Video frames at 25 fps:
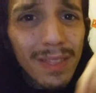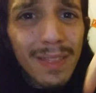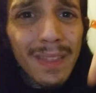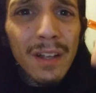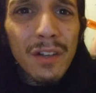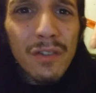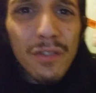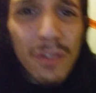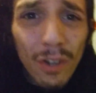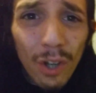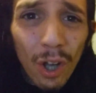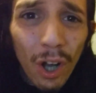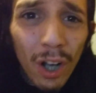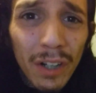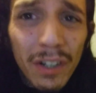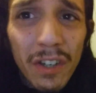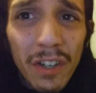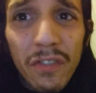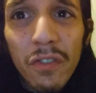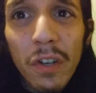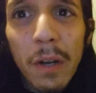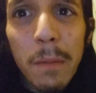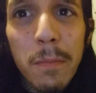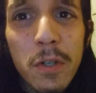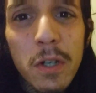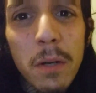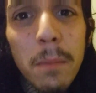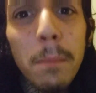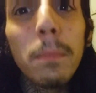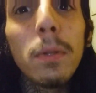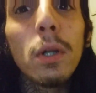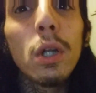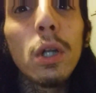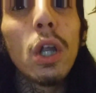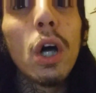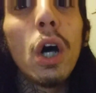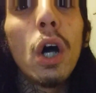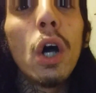There's a long description
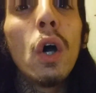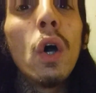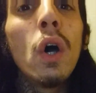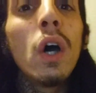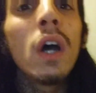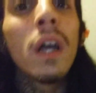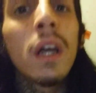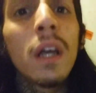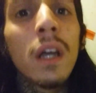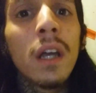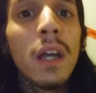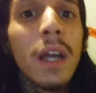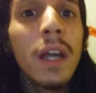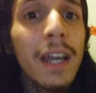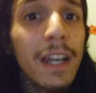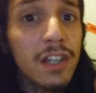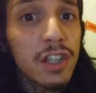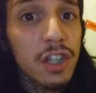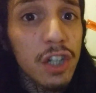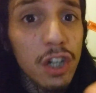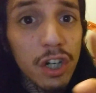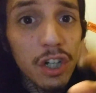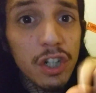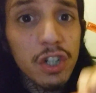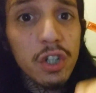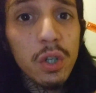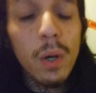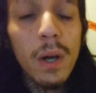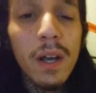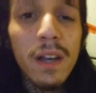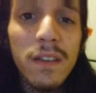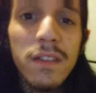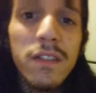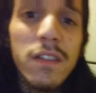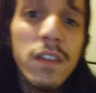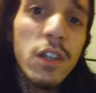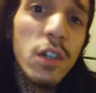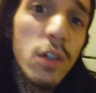below. It's your
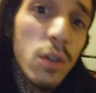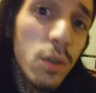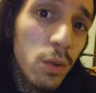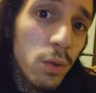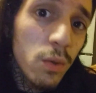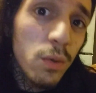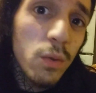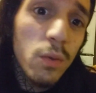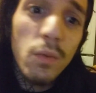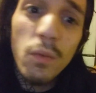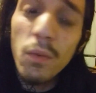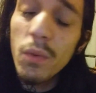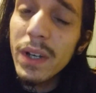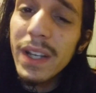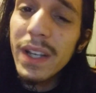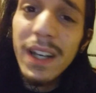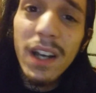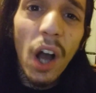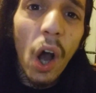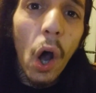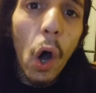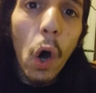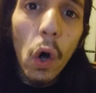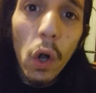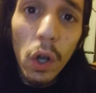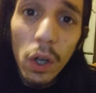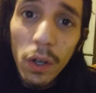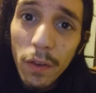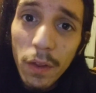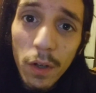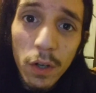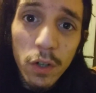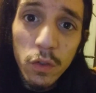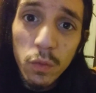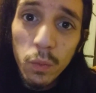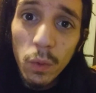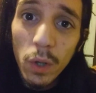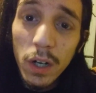choice. You read all of
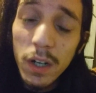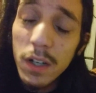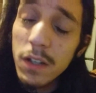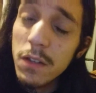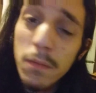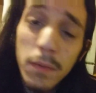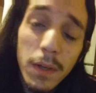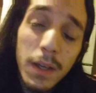those words.